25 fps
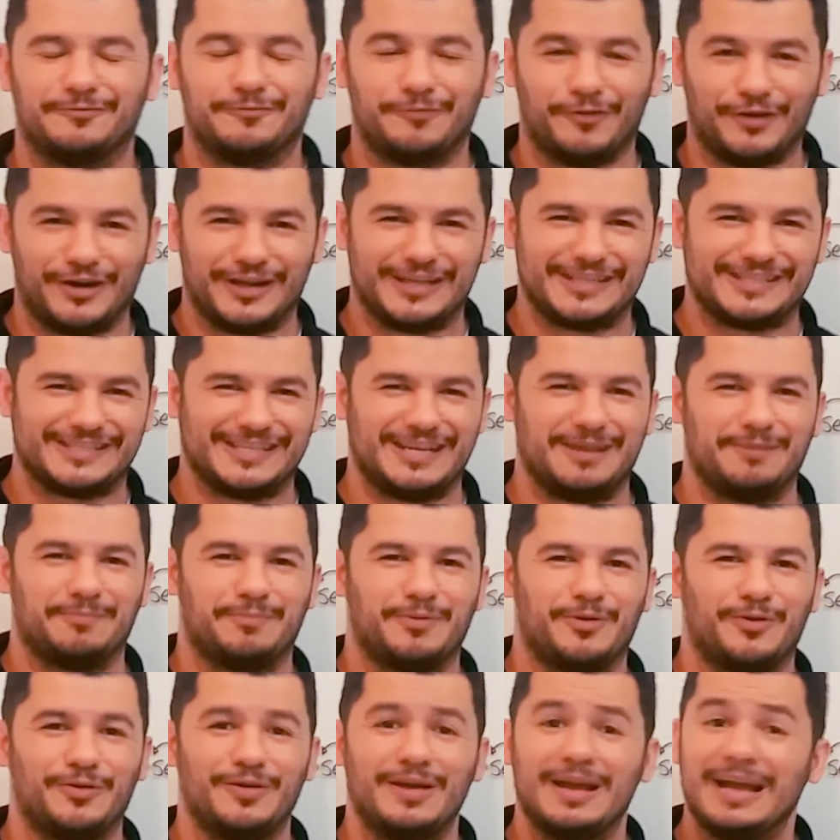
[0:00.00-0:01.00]
For
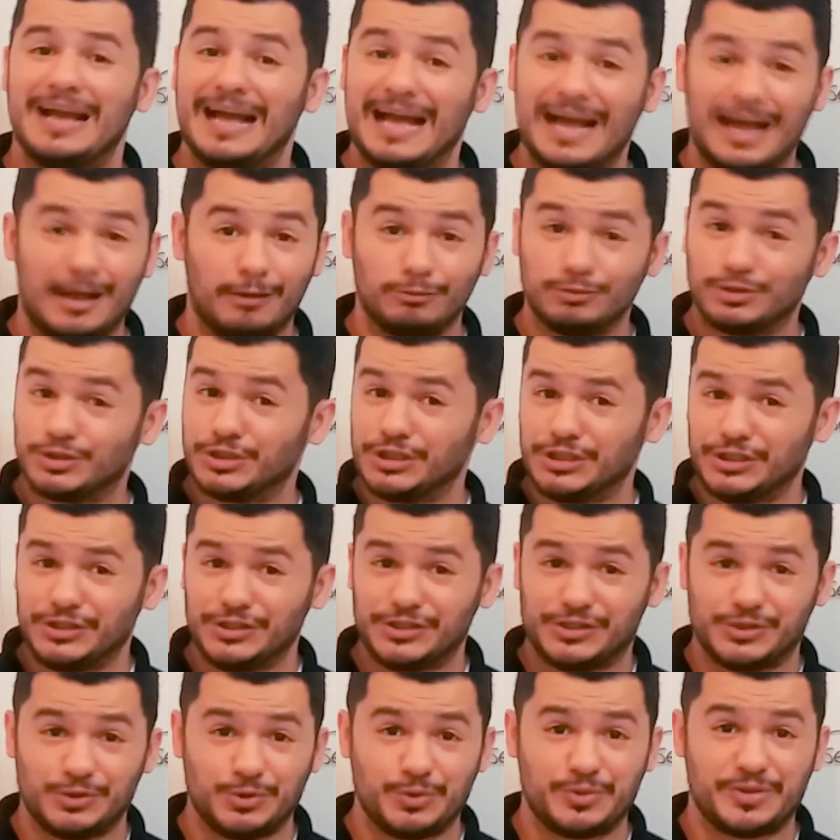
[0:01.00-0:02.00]
example, how do
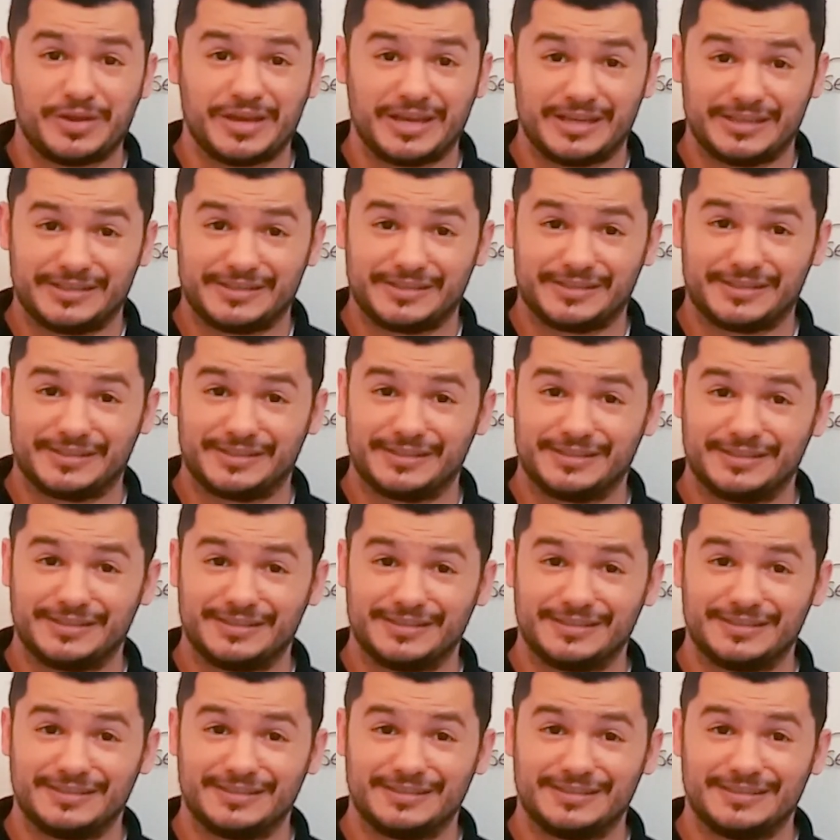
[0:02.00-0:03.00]
you do this?
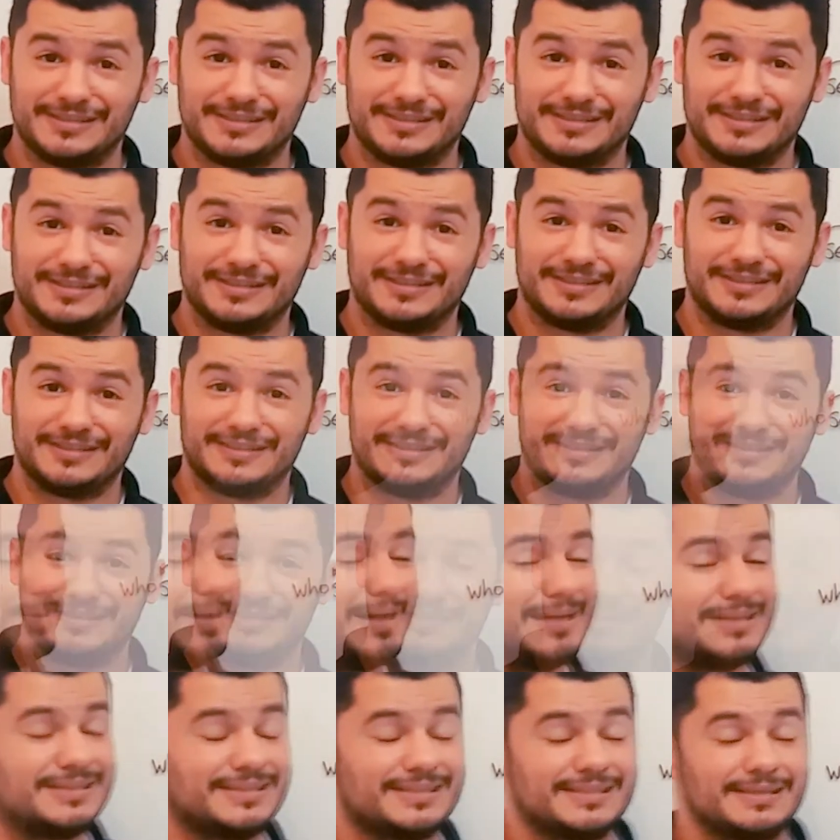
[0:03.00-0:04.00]

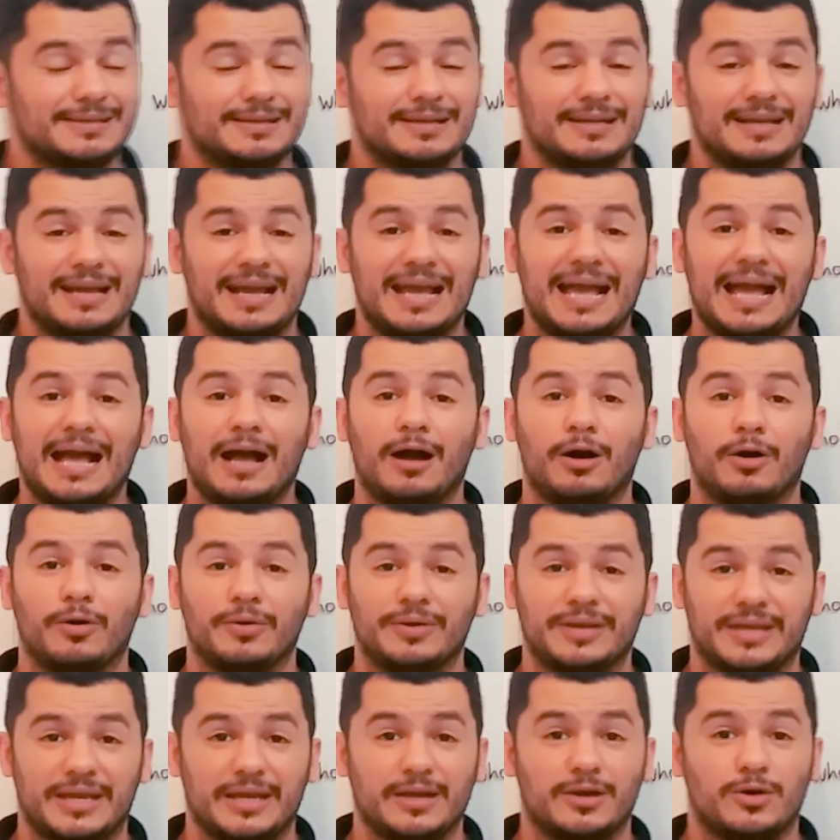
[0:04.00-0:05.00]
But
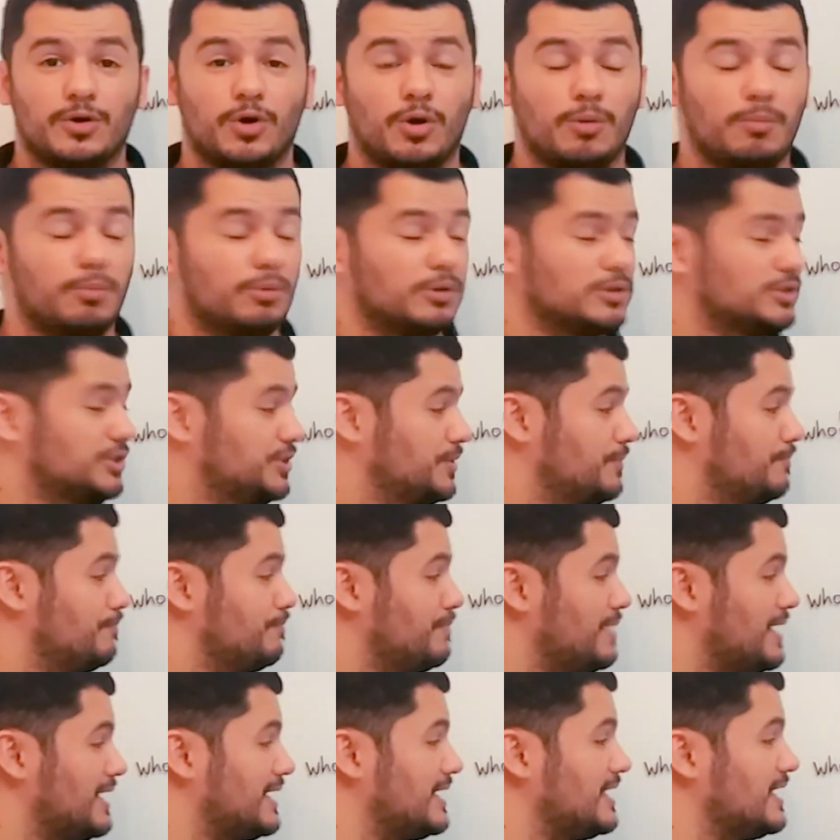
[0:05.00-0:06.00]
how can combo to
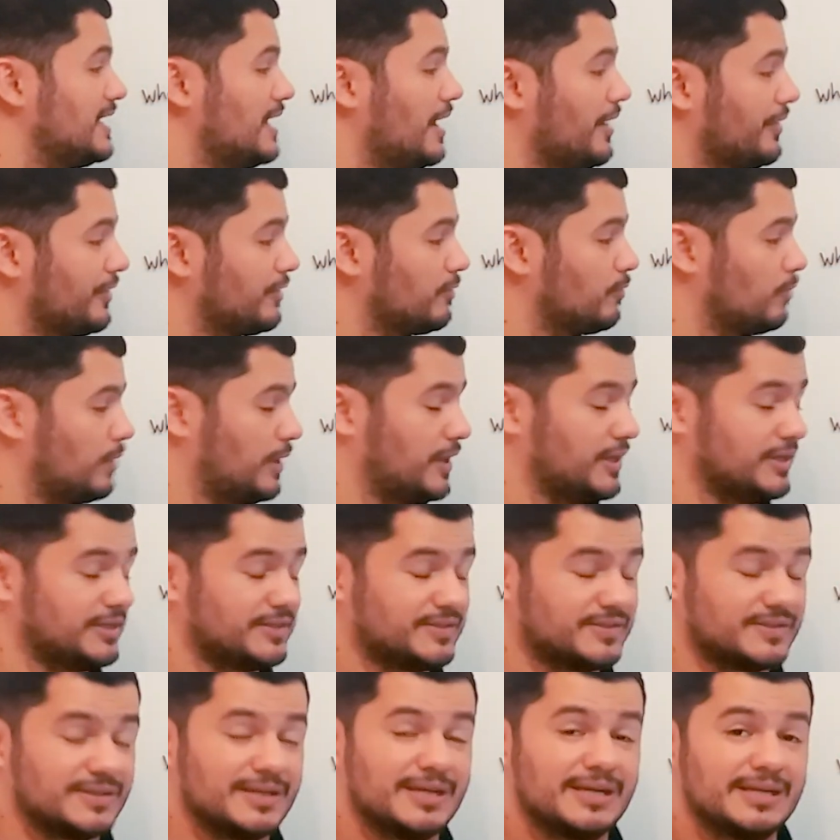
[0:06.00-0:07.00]
many other
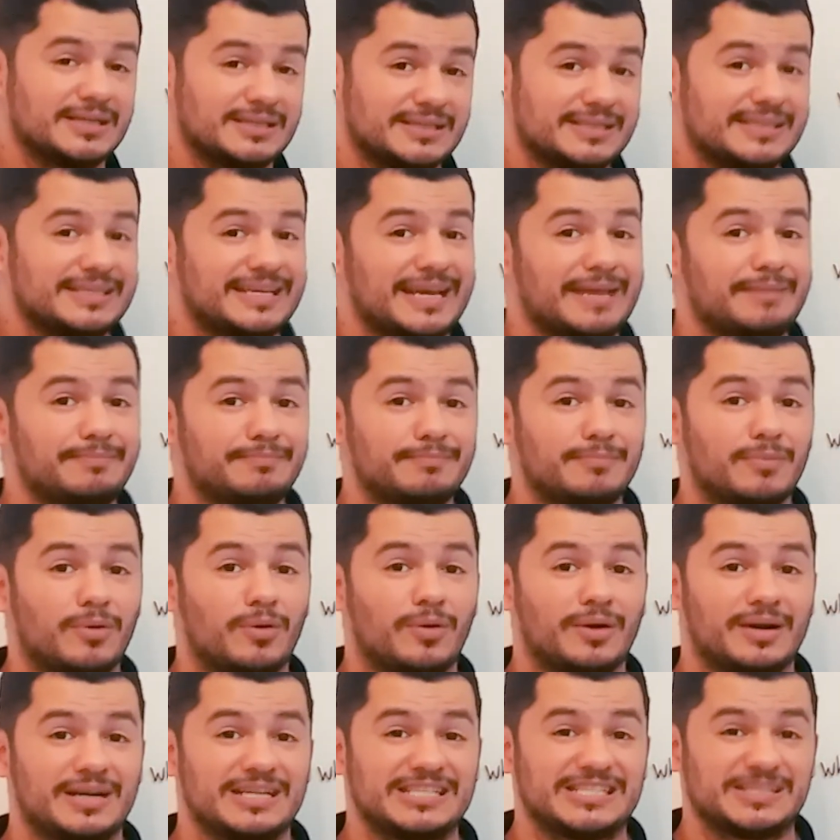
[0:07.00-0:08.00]
words to get
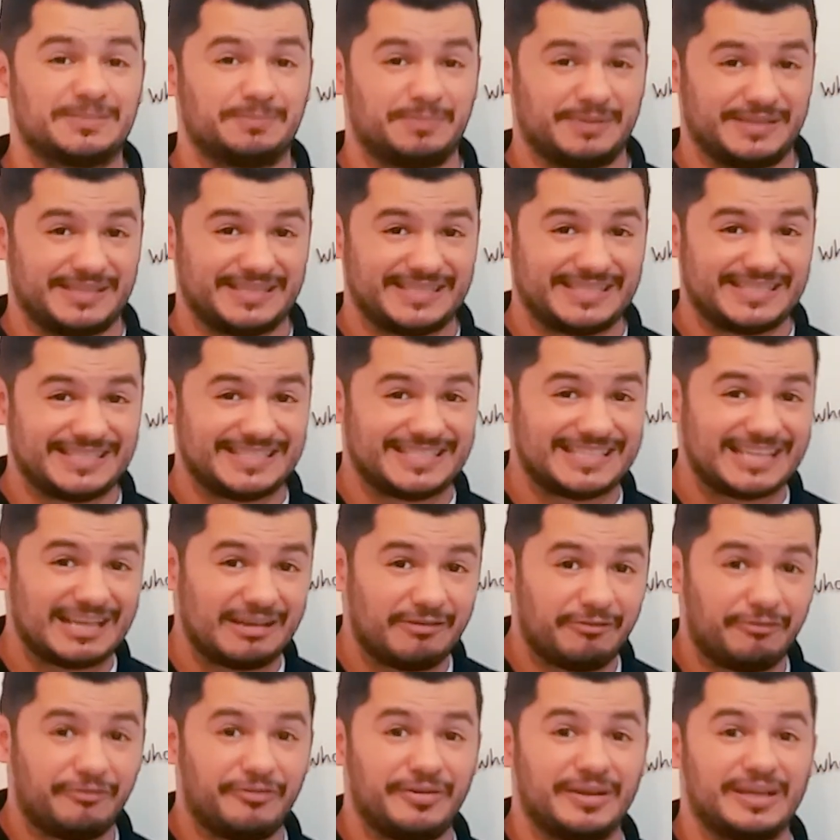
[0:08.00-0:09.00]
more
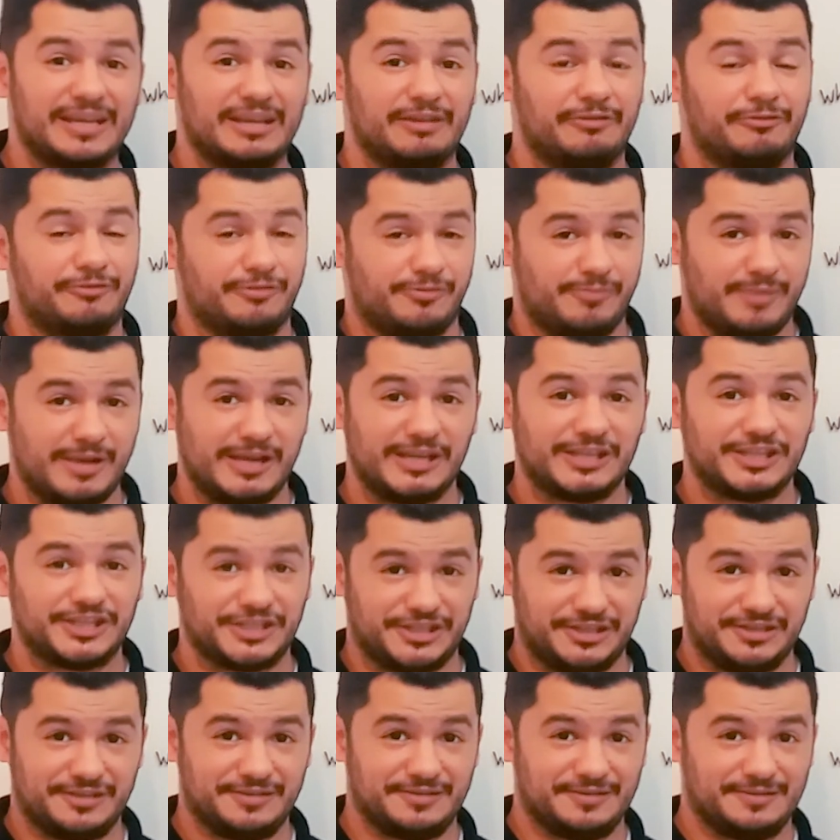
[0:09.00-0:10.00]
specific
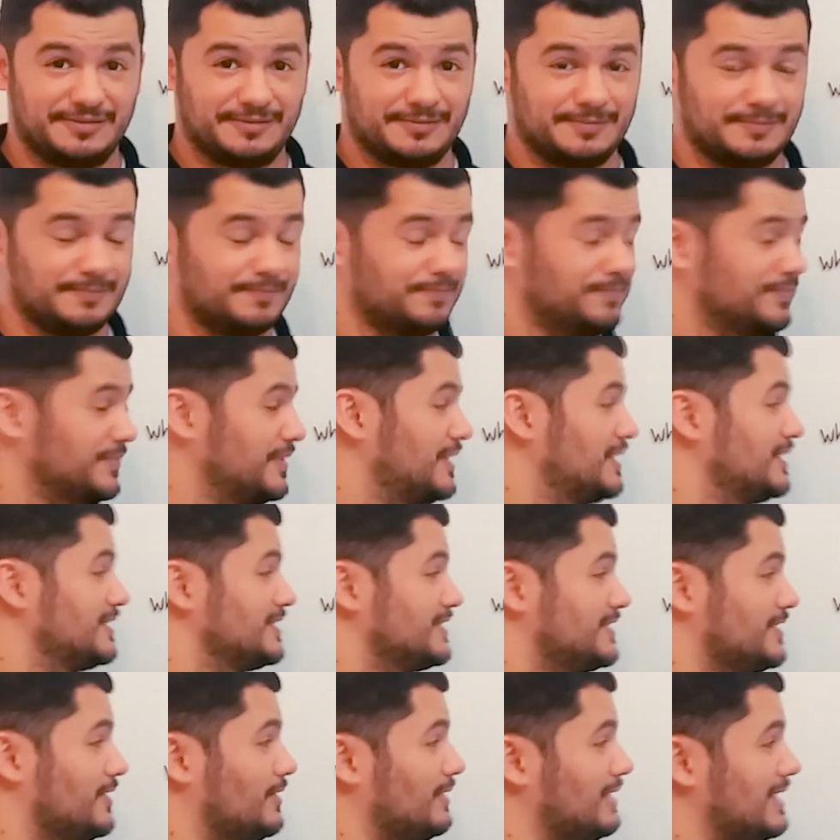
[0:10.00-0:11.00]
information.
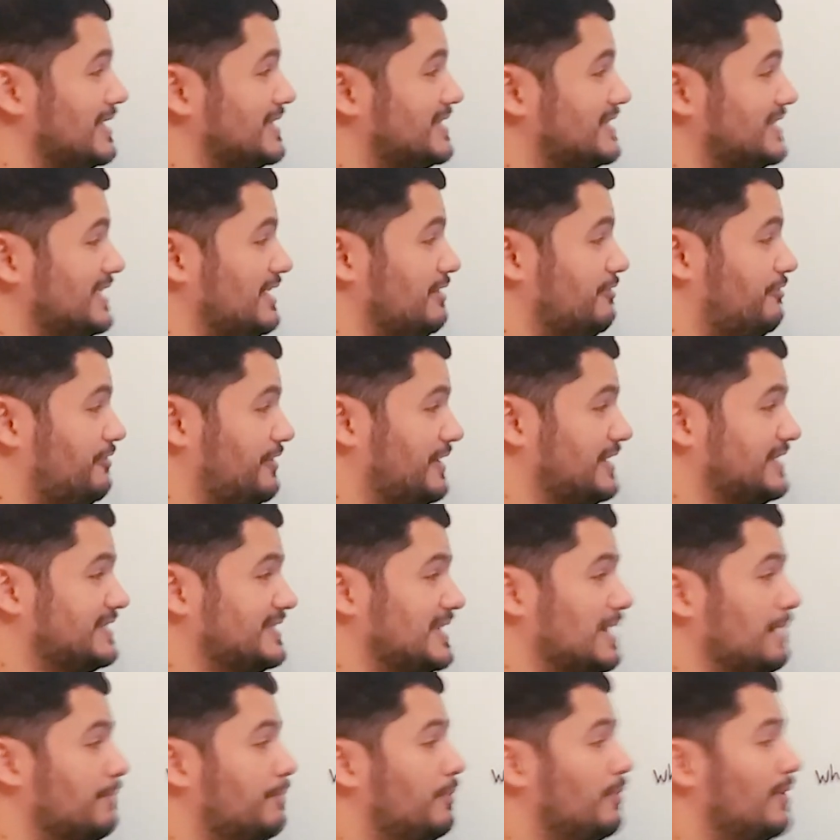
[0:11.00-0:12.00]
So let's see, for
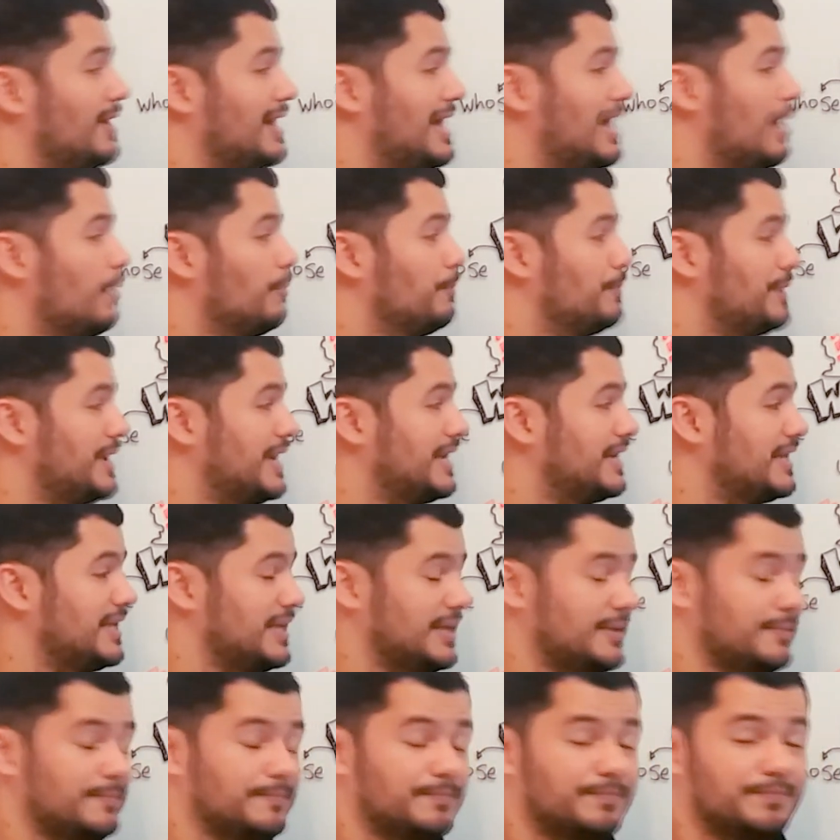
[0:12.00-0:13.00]
example, how
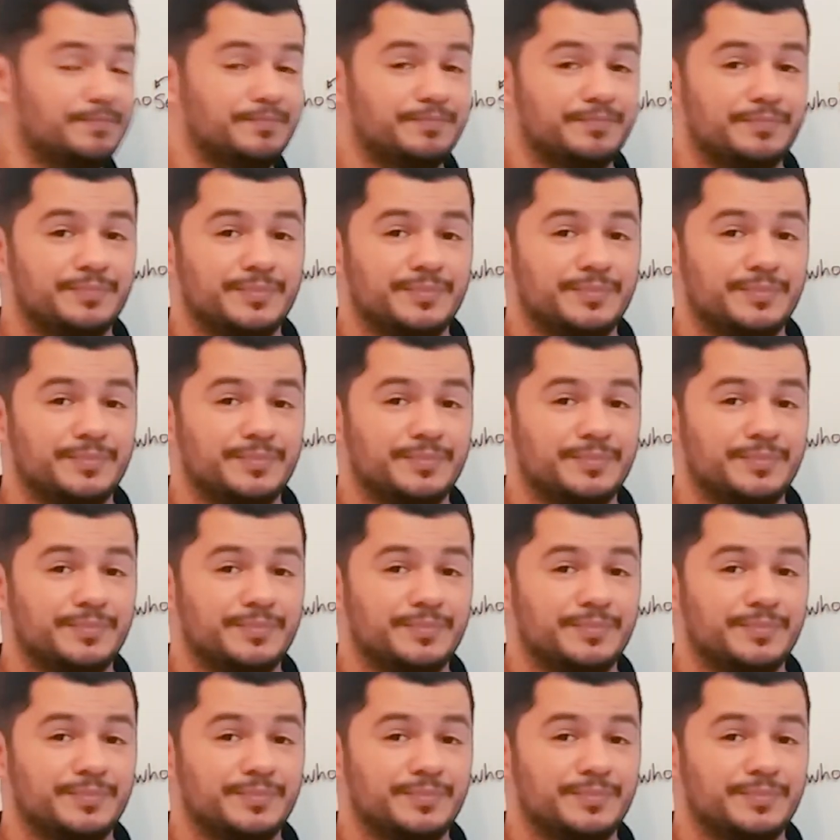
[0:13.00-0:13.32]
many?